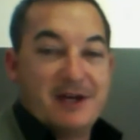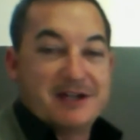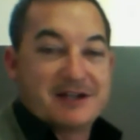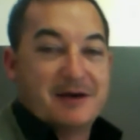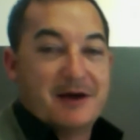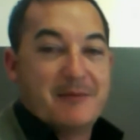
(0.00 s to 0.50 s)
is
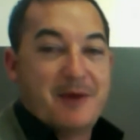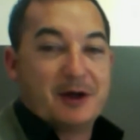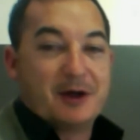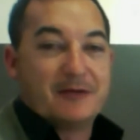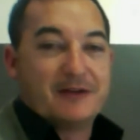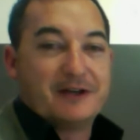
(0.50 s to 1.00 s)
a
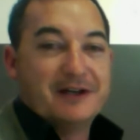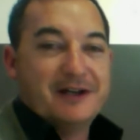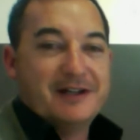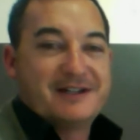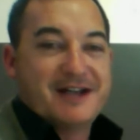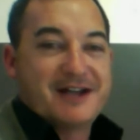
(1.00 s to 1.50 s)
model of the
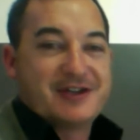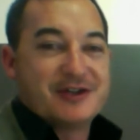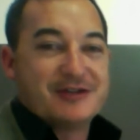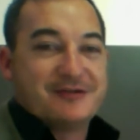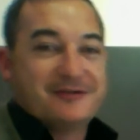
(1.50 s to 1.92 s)
section